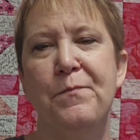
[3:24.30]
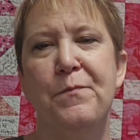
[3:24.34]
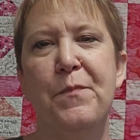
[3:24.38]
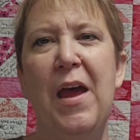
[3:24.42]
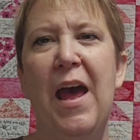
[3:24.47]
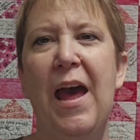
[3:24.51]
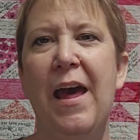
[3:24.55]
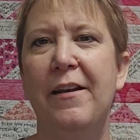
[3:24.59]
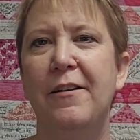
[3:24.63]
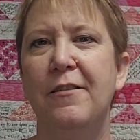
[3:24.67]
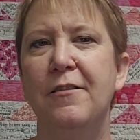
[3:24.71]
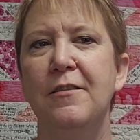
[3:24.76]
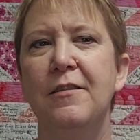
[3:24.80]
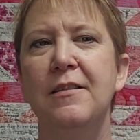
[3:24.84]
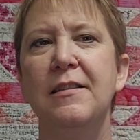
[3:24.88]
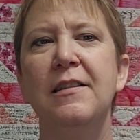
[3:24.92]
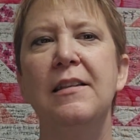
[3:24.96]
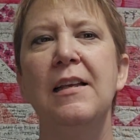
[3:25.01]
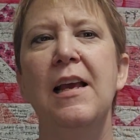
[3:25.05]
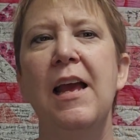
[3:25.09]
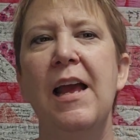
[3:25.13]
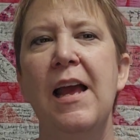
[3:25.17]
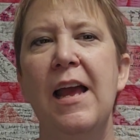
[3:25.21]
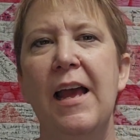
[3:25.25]

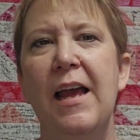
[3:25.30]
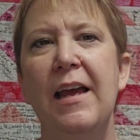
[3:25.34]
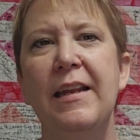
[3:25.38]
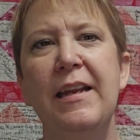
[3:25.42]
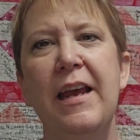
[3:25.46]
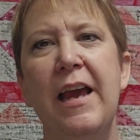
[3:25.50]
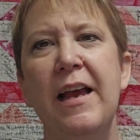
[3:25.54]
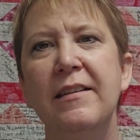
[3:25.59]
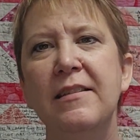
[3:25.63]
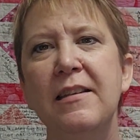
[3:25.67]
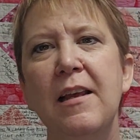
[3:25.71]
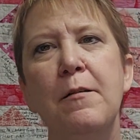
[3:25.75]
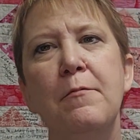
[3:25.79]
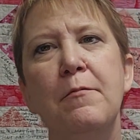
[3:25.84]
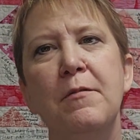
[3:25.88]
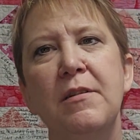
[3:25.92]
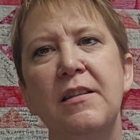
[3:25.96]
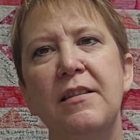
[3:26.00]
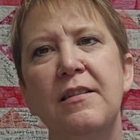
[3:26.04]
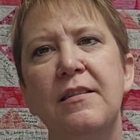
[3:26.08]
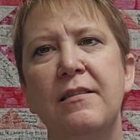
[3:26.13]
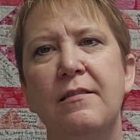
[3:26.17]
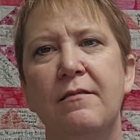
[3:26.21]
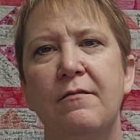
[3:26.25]
patterns. And as I
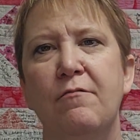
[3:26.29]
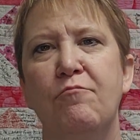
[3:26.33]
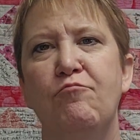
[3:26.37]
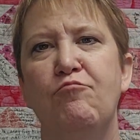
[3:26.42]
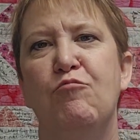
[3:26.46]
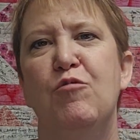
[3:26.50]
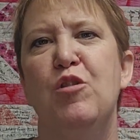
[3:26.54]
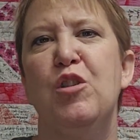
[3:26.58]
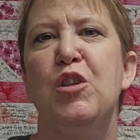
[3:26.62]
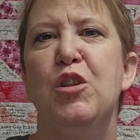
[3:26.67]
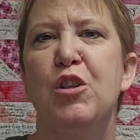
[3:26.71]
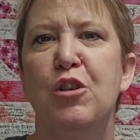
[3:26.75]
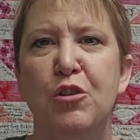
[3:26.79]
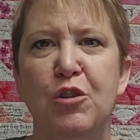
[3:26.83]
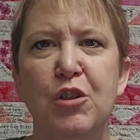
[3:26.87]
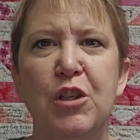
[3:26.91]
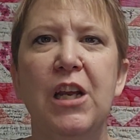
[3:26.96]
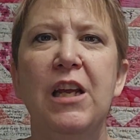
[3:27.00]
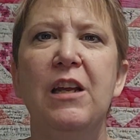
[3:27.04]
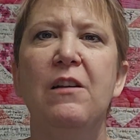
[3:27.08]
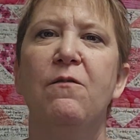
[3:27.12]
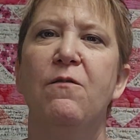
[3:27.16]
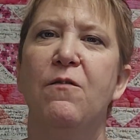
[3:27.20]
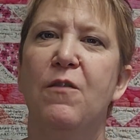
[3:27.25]
was
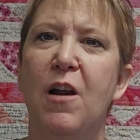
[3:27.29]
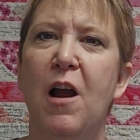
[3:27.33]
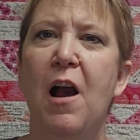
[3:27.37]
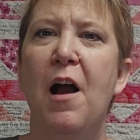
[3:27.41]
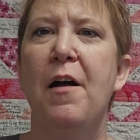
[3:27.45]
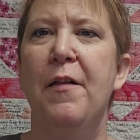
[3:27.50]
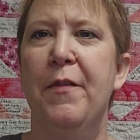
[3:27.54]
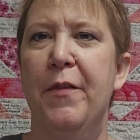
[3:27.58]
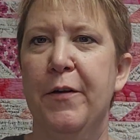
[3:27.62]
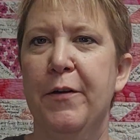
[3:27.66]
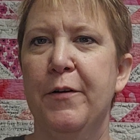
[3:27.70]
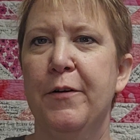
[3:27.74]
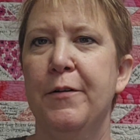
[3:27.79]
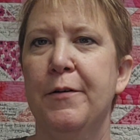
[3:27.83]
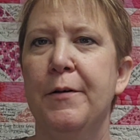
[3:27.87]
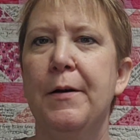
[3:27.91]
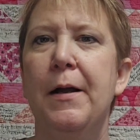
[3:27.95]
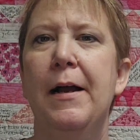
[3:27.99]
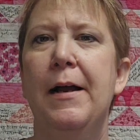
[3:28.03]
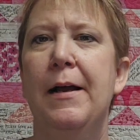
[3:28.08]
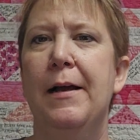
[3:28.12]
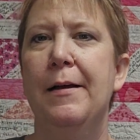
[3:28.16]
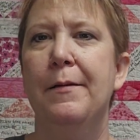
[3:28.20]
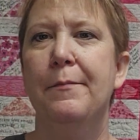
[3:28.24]
searching for other
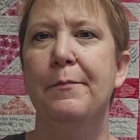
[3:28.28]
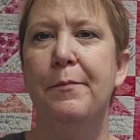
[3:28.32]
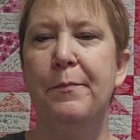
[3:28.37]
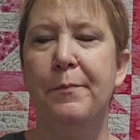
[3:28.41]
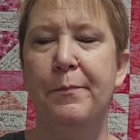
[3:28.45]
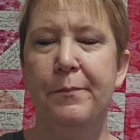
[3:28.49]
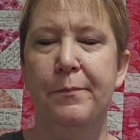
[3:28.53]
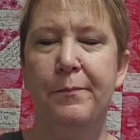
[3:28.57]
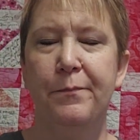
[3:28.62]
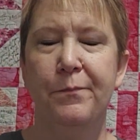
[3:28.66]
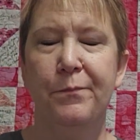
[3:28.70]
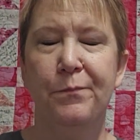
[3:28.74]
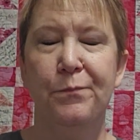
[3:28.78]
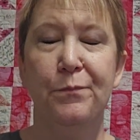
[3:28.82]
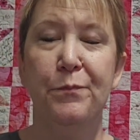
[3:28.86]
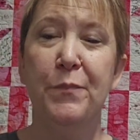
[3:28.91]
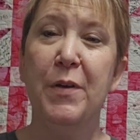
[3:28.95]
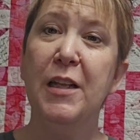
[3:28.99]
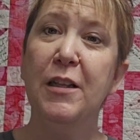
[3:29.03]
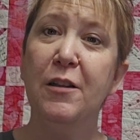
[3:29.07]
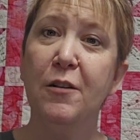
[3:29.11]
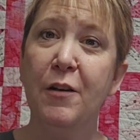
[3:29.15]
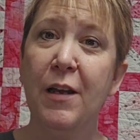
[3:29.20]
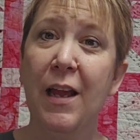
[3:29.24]

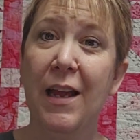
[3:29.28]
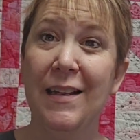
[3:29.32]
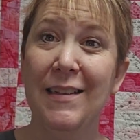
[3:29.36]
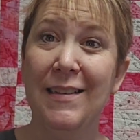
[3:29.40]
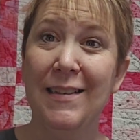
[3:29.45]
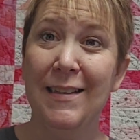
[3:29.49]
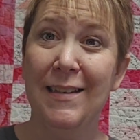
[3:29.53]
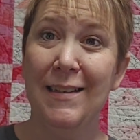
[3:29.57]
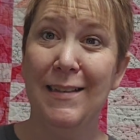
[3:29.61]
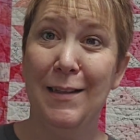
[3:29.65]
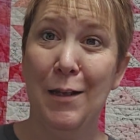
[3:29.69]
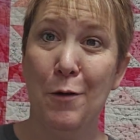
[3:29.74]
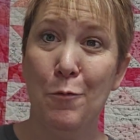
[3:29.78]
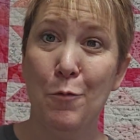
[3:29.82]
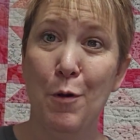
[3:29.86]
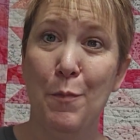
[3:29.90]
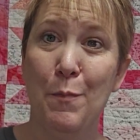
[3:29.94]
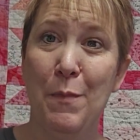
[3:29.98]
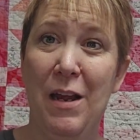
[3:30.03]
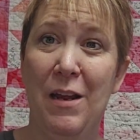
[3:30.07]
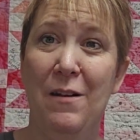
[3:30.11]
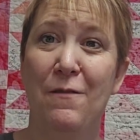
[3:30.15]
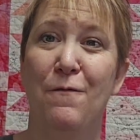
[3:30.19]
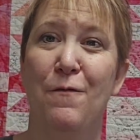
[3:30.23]
pillowcases that were
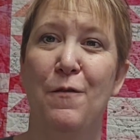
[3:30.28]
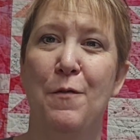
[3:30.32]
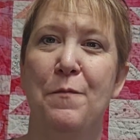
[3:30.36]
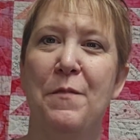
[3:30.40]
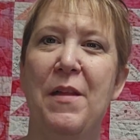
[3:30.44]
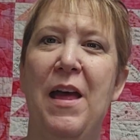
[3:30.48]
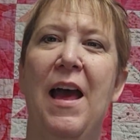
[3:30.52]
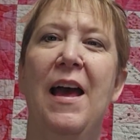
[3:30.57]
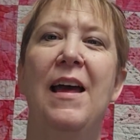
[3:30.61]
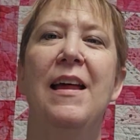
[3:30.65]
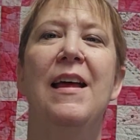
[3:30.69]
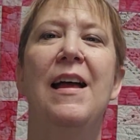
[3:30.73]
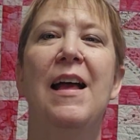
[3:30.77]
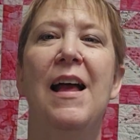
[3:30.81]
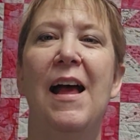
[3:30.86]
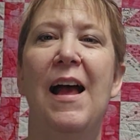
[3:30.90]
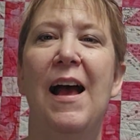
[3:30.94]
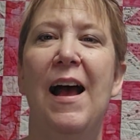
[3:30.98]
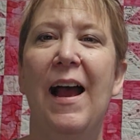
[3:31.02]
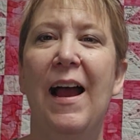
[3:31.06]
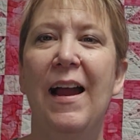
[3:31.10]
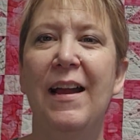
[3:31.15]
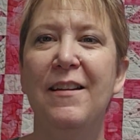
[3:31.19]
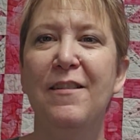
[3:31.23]
made from that,
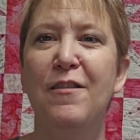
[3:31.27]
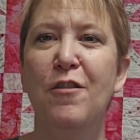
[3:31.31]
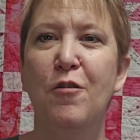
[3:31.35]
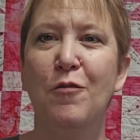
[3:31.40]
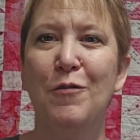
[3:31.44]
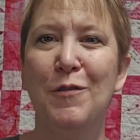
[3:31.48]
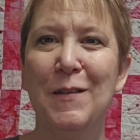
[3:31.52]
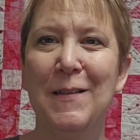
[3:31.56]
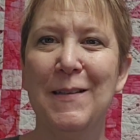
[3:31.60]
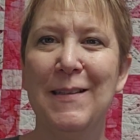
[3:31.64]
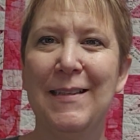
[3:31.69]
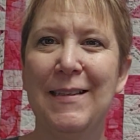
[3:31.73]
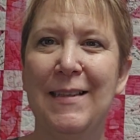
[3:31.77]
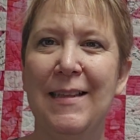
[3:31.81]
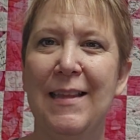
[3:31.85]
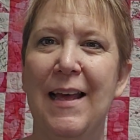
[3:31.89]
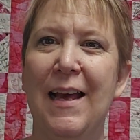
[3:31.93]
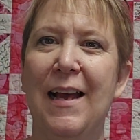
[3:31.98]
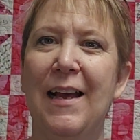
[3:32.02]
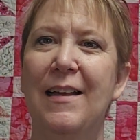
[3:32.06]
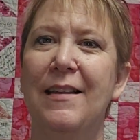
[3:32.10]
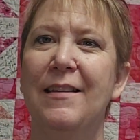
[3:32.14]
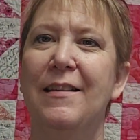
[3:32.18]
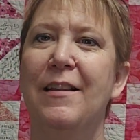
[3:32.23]
I noticed
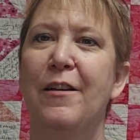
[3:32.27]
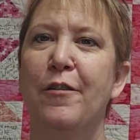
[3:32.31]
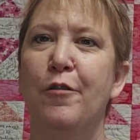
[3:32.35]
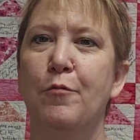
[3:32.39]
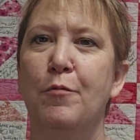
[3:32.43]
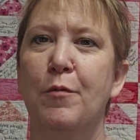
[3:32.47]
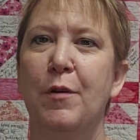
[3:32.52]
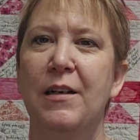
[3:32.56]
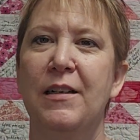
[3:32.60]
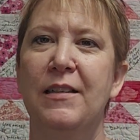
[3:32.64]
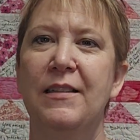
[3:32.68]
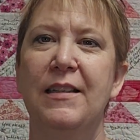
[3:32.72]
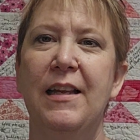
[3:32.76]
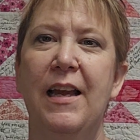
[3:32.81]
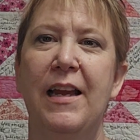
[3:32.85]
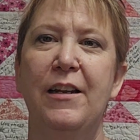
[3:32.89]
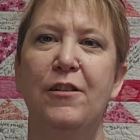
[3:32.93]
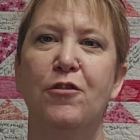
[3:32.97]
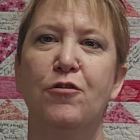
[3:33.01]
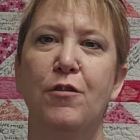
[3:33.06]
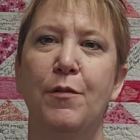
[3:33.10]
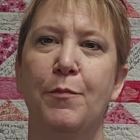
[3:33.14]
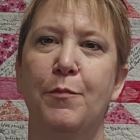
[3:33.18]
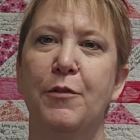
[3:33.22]
that there was a
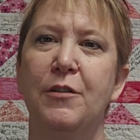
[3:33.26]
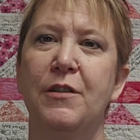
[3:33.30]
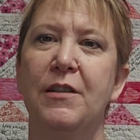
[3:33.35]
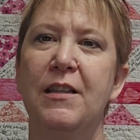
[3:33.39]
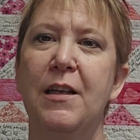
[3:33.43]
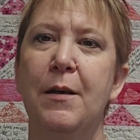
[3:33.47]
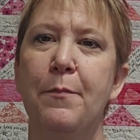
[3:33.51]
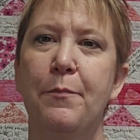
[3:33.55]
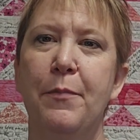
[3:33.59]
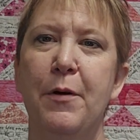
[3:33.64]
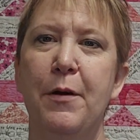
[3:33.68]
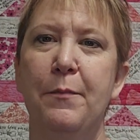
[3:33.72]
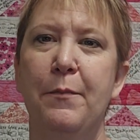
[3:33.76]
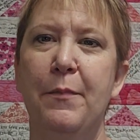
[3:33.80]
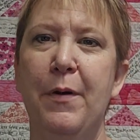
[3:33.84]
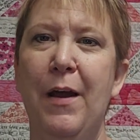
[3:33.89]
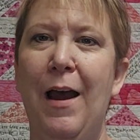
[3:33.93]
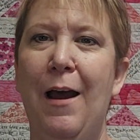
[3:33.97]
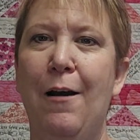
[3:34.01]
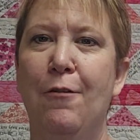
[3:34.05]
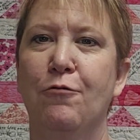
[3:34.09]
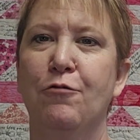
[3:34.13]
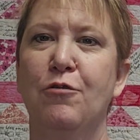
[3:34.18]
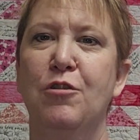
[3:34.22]
triple zip
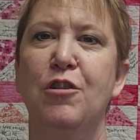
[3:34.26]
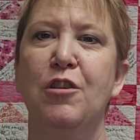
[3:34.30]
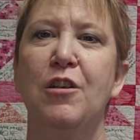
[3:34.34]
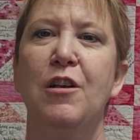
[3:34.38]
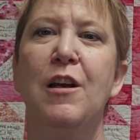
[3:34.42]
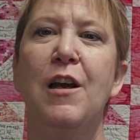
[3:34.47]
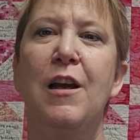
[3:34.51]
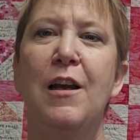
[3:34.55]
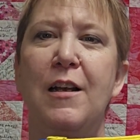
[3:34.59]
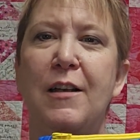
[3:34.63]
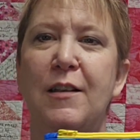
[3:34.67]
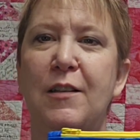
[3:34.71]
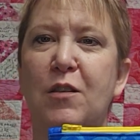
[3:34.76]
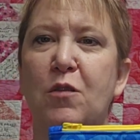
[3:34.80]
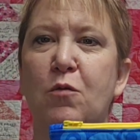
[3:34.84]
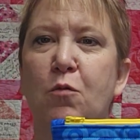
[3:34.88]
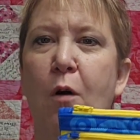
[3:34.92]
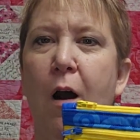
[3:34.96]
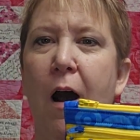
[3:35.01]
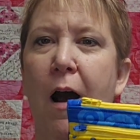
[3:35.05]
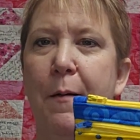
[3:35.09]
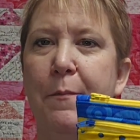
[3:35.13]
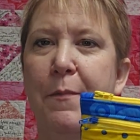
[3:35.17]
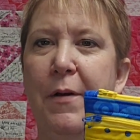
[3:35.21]
pouch
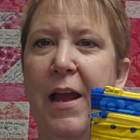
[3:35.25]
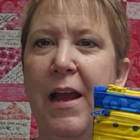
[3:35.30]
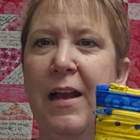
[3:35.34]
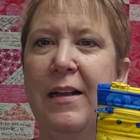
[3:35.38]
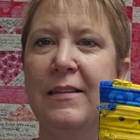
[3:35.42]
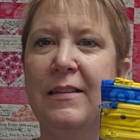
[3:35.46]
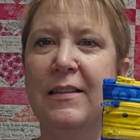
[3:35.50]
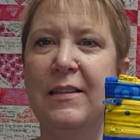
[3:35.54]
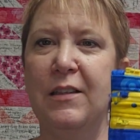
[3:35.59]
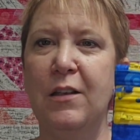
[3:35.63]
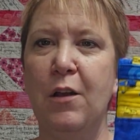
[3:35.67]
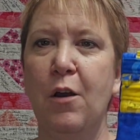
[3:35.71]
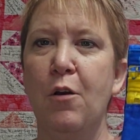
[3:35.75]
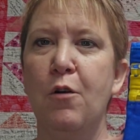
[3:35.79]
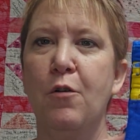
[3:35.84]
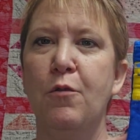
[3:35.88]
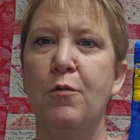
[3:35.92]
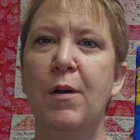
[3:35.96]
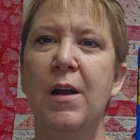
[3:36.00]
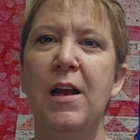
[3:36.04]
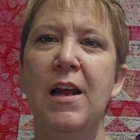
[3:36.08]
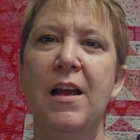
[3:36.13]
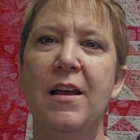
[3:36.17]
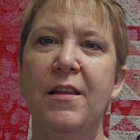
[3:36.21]
swap. And
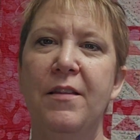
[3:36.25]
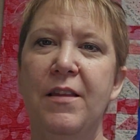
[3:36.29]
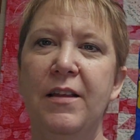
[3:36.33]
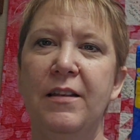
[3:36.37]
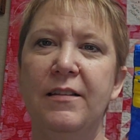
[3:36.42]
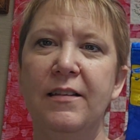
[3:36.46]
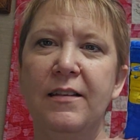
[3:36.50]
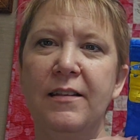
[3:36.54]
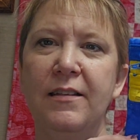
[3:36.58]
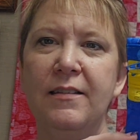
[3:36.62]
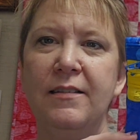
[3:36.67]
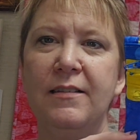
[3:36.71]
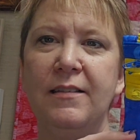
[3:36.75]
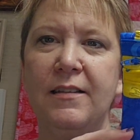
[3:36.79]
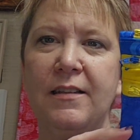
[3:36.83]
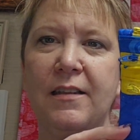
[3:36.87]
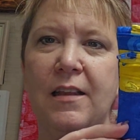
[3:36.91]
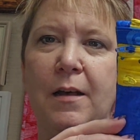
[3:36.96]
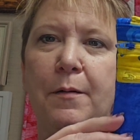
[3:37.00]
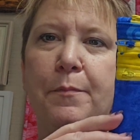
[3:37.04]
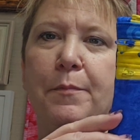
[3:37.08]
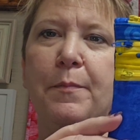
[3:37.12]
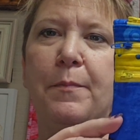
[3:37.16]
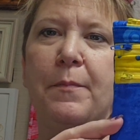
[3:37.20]
so this is
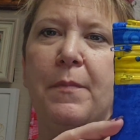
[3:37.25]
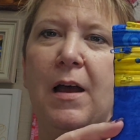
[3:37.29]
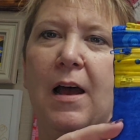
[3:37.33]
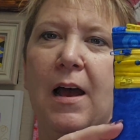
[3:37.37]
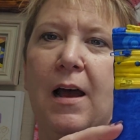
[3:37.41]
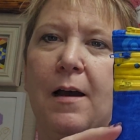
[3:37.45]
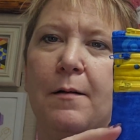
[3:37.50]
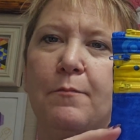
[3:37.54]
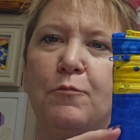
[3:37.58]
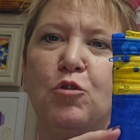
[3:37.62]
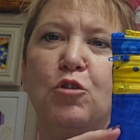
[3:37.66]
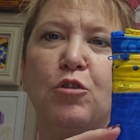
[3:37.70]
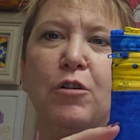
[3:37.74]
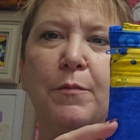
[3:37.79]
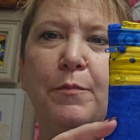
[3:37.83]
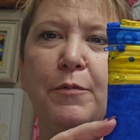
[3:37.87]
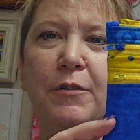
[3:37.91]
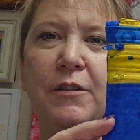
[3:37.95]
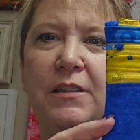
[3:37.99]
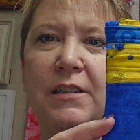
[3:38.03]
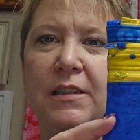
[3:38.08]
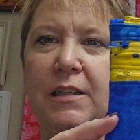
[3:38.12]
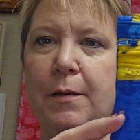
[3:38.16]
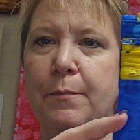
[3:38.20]
the
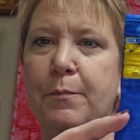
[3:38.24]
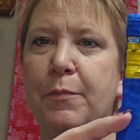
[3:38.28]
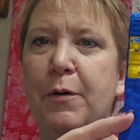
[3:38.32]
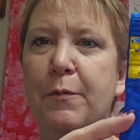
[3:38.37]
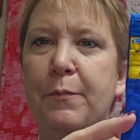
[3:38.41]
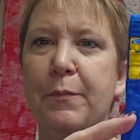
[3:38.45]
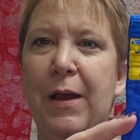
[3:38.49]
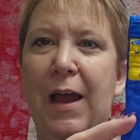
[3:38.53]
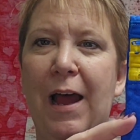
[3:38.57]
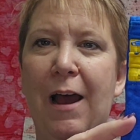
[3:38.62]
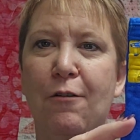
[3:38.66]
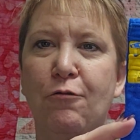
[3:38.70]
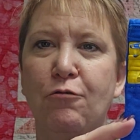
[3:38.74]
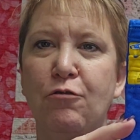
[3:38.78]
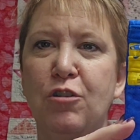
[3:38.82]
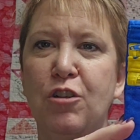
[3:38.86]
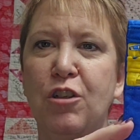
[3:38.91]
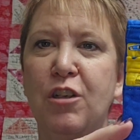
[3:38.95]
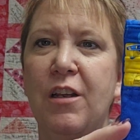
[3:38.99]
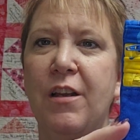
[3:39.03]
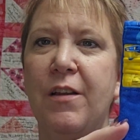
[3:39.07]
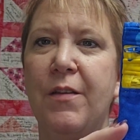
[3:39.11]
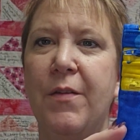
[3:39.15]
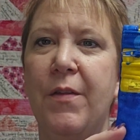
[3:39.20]
triple zip
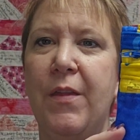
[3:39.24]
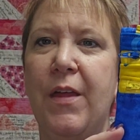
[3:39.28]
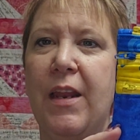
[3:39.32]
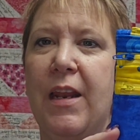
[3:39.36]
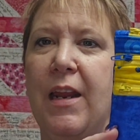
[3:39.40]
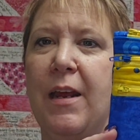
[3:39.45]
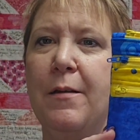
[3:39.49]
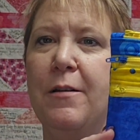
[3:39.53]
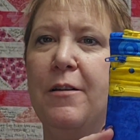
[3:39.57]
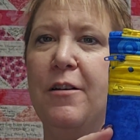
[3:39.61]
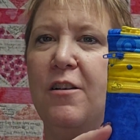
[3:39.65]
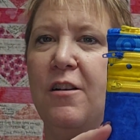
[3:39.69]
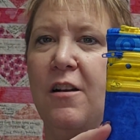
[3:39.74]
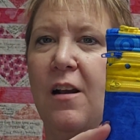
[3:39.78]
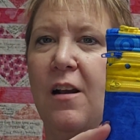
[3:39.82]
pouch that I